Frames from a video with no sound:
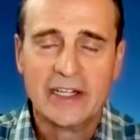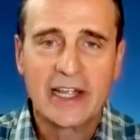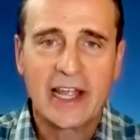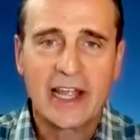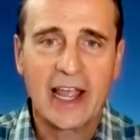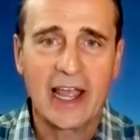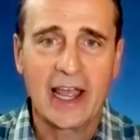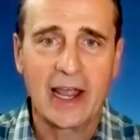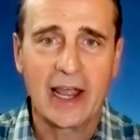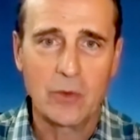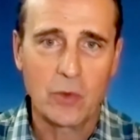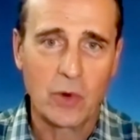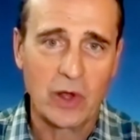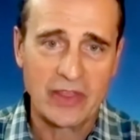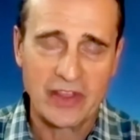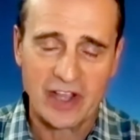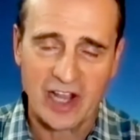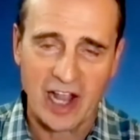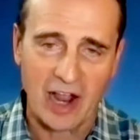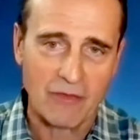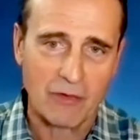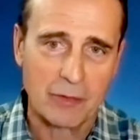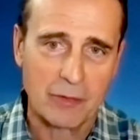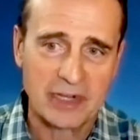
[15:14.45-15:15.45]
And when the
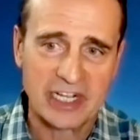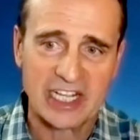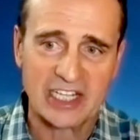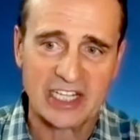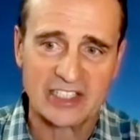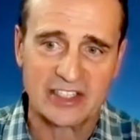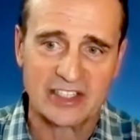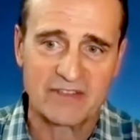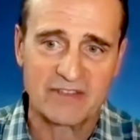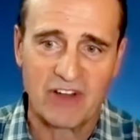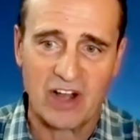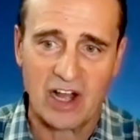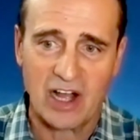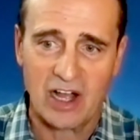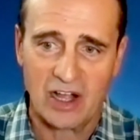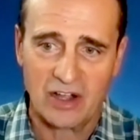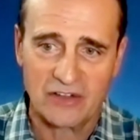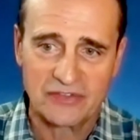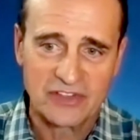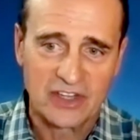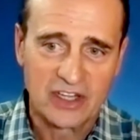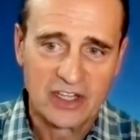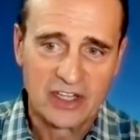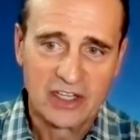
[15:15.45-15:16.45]
government gets
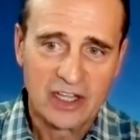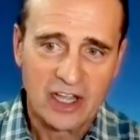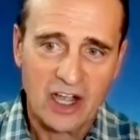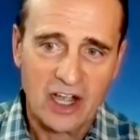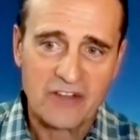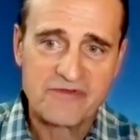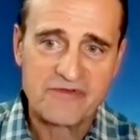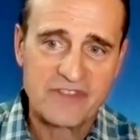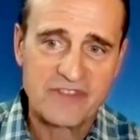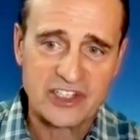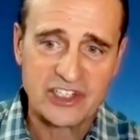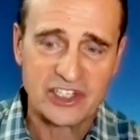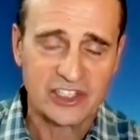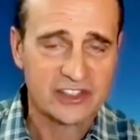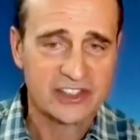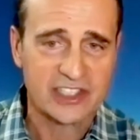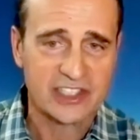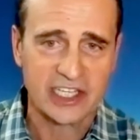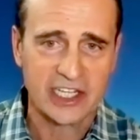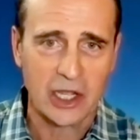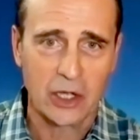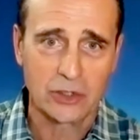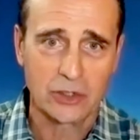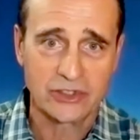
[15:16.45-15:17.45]
involved,
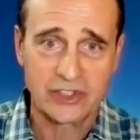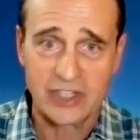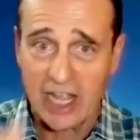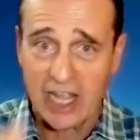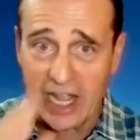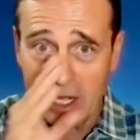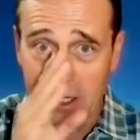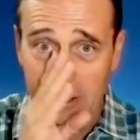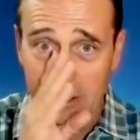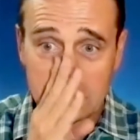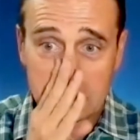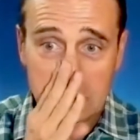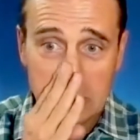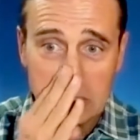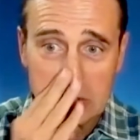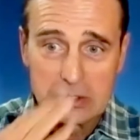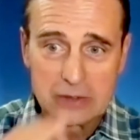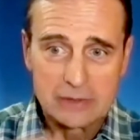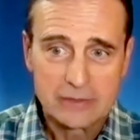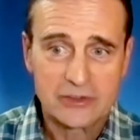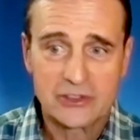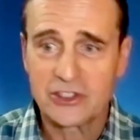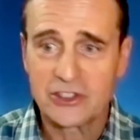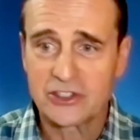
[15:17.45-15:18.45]
efficiency goes down.
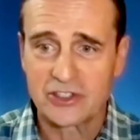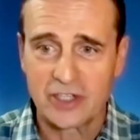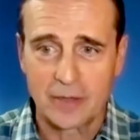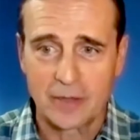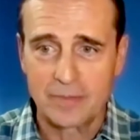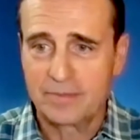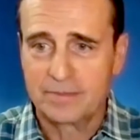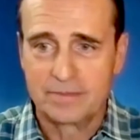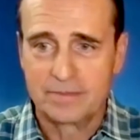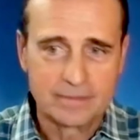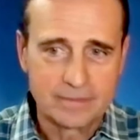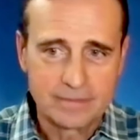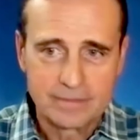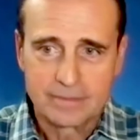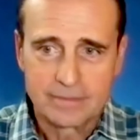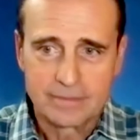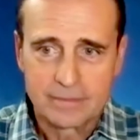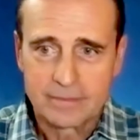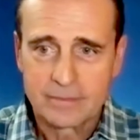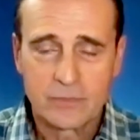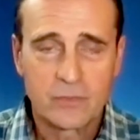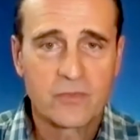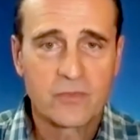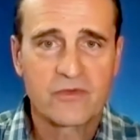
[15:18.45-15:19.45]
It's just a
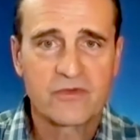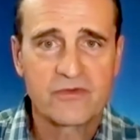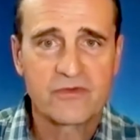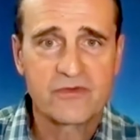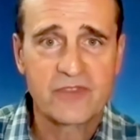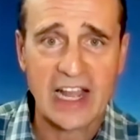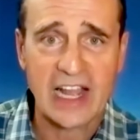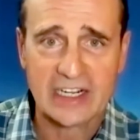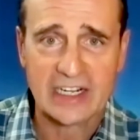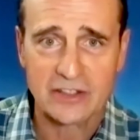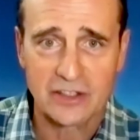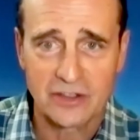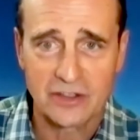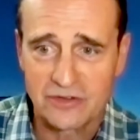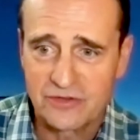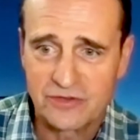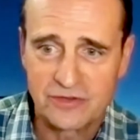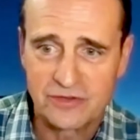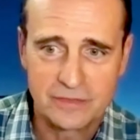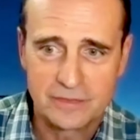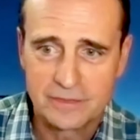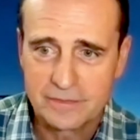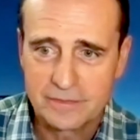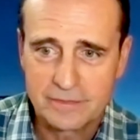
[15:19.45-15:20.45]
fact
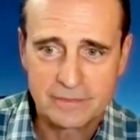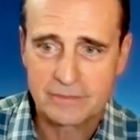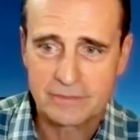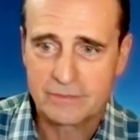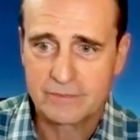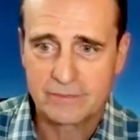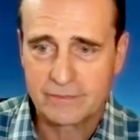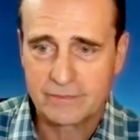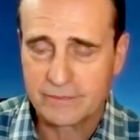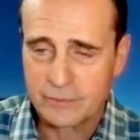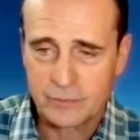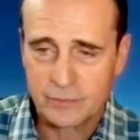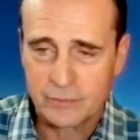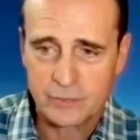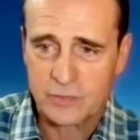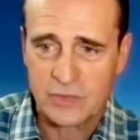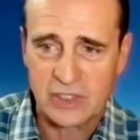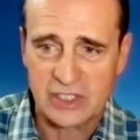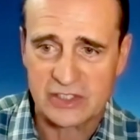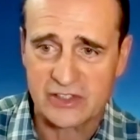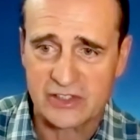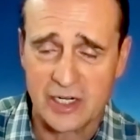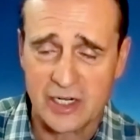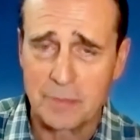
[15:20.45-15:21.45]
of,
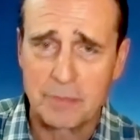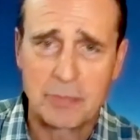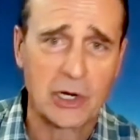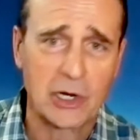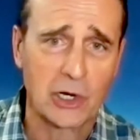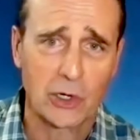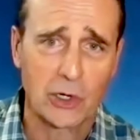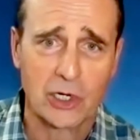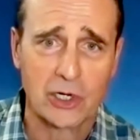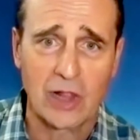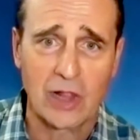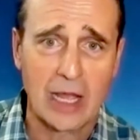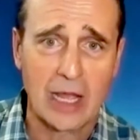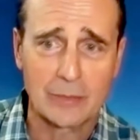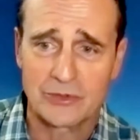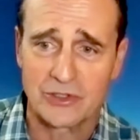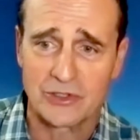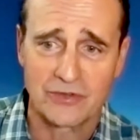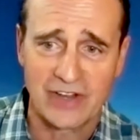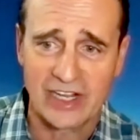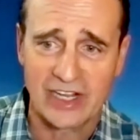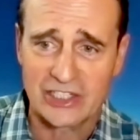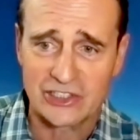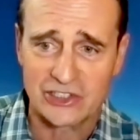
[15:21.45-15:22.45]
it's an empirical
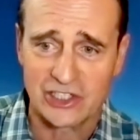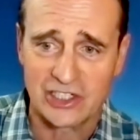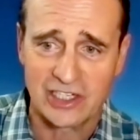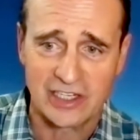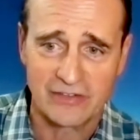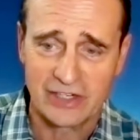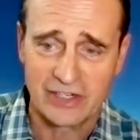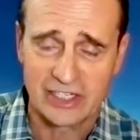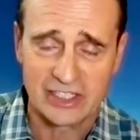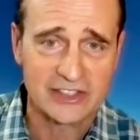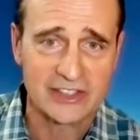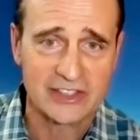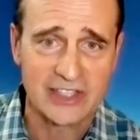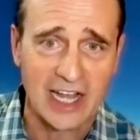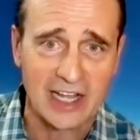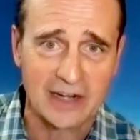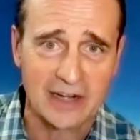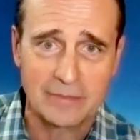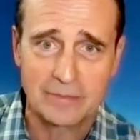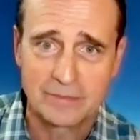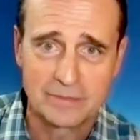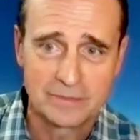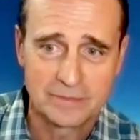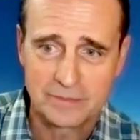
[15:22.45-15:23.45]
observation even, it's not
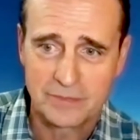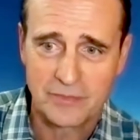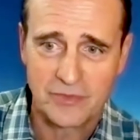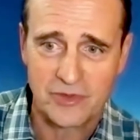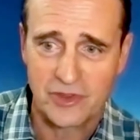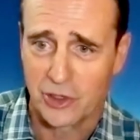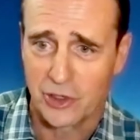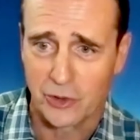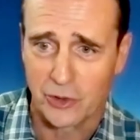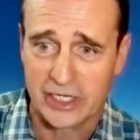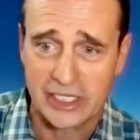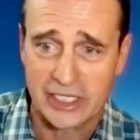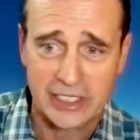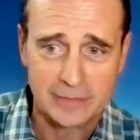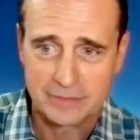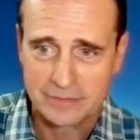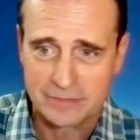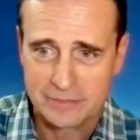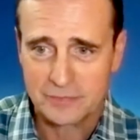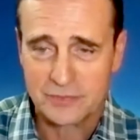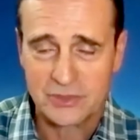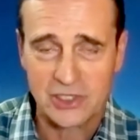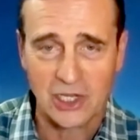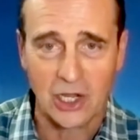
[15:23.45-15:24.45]
theory.
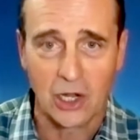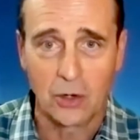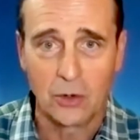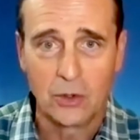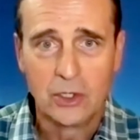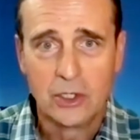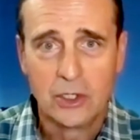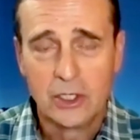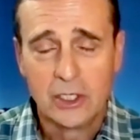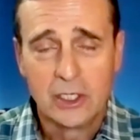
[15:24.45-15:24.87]
So